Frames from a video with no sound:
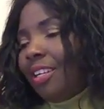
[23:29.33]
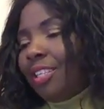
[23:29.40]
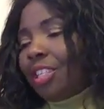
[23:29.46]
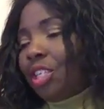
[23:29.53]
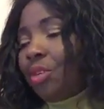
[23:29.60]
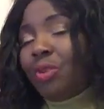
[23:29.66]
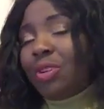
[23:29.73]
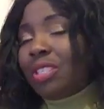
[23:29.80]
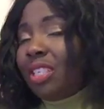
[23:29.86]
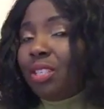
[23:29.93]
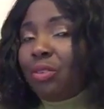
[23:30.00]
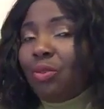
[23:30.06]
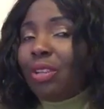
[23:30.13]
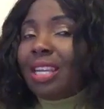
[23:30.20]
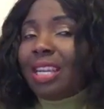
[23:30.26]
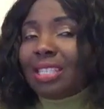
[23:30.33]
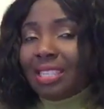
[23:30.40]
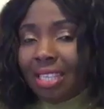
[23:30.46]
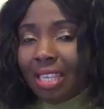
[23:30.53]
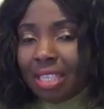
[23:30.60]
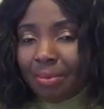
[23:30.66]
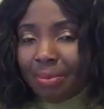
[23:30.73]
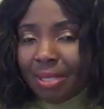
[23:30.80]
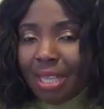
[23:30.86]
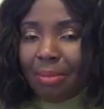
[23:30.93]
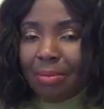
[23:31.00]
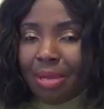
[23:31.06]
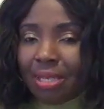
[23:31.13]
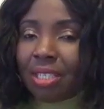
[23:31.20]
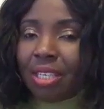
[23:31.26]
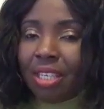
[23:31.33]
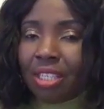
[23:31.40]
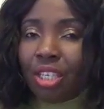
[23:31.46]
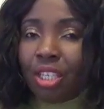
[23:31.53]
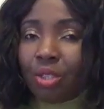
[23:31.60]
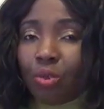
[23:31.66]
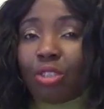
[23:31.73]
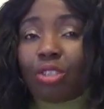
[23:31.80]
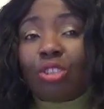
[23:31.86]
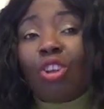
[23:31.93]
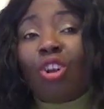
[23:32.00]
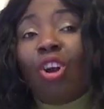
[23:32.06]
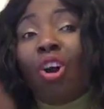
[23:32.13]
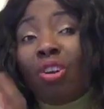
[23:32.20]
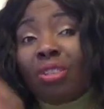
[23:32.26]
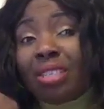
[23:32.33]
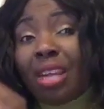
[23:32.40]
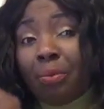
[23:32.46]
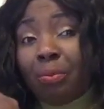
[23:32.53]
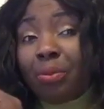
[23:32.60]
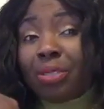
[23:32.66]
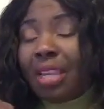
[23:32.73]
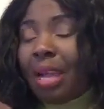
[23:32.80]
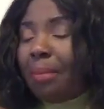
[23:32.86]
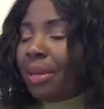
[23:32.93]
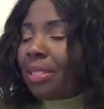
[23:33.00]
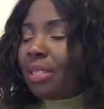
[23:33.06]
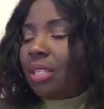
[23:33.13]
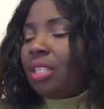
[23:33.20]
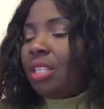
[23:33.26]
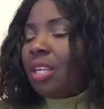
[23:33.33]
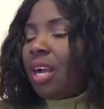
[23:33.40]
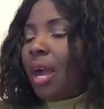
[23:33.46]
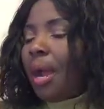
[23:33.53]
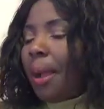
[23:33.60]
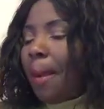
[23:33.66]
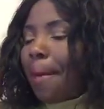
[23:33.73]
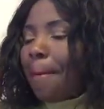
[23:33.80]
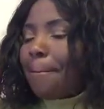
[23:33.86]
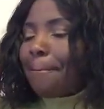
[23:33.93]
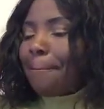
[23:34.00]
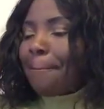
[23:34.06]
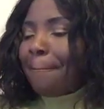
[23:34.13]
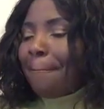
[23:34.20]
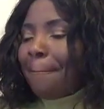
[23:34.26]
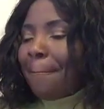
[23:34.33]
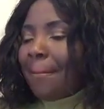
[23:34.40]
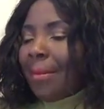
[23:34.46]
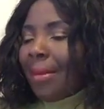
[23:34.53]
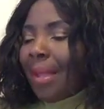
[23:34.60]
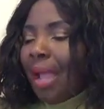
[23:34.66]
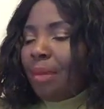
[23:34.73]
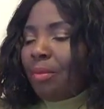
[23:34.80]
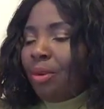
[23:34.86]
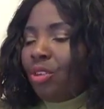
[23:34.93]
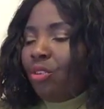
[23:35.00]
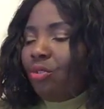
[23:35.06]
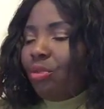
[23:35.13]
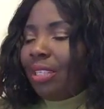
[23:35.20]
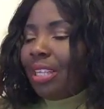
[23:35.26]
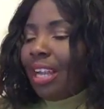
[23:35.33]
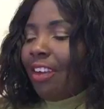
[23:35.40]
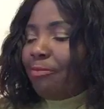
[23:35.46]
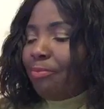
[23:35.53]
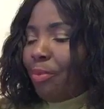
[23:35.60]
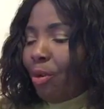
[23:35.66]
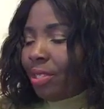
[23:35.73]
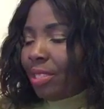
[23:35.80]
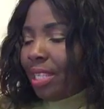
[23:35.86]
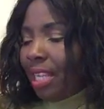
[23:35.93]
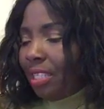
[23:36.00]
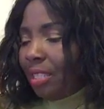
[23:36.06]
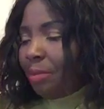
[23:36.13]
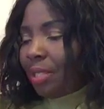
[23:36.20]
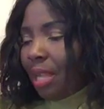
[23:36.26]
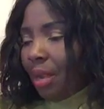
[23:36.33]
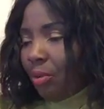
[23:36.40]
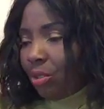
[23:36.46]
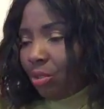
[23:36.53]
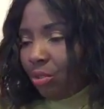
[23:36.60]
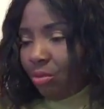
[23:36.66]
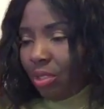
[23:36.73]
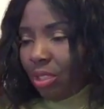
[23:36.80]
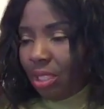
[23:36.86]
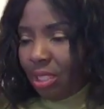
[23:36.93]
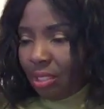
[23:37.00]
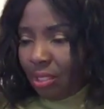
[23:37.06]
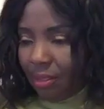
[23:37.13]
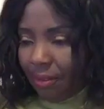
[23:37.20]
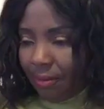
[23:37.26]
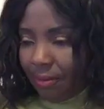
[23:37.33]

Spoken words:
She wasn't the one that sent me that message. It was God that put that message in her. I'm going to read it. I've posted it, but I want to read it.